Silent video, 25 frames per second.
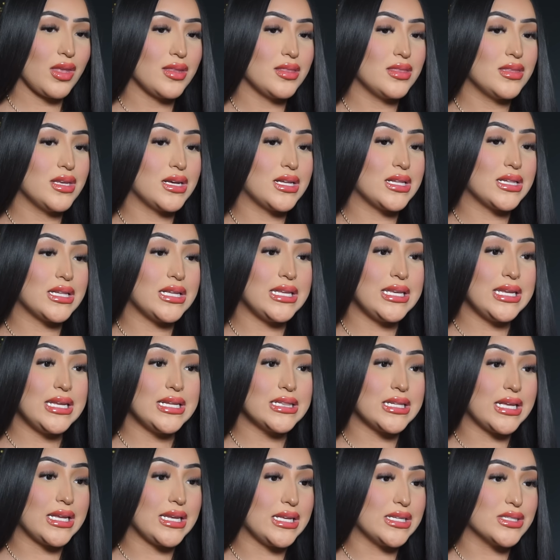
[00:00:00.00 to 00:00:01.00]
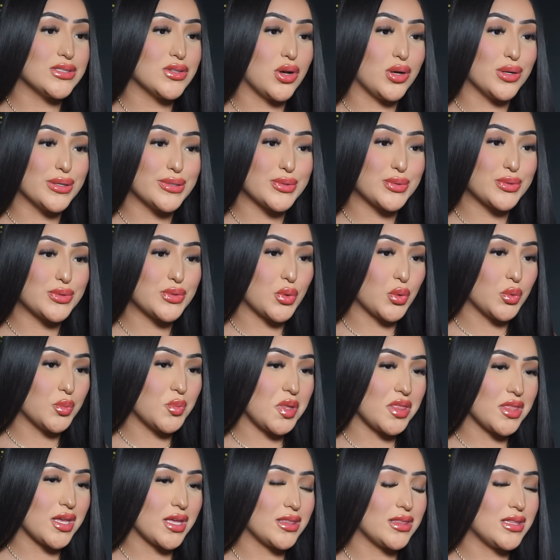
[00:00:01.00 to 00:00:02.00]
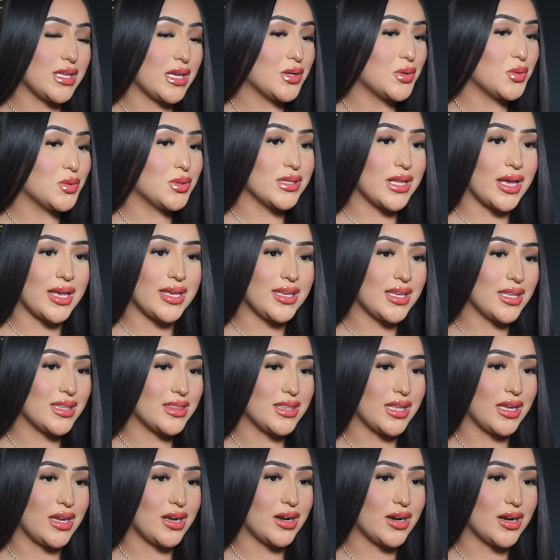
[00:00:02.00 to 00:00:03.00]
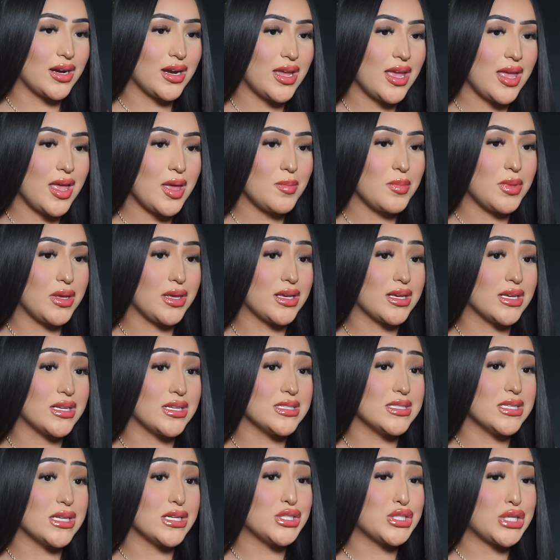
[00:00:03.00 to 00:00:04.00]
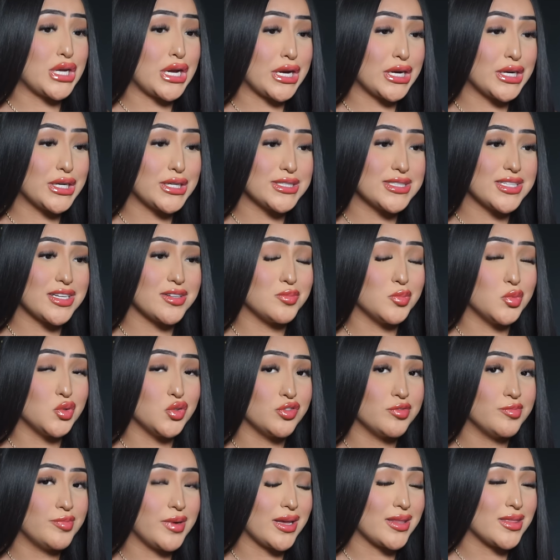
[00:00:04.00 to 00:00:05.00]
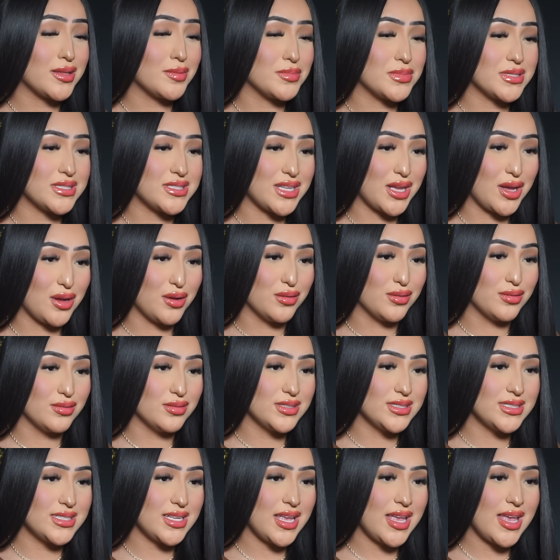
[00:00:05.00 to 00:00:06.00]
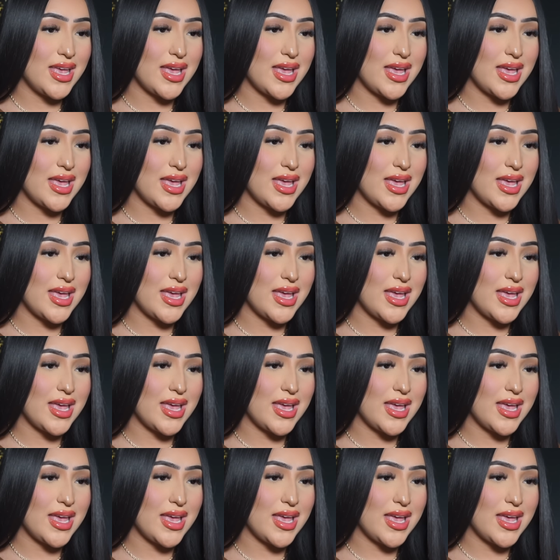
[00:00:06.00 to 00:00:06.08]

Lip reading: The cleaning ladies also told me that they don't like it there because chairs move by themselves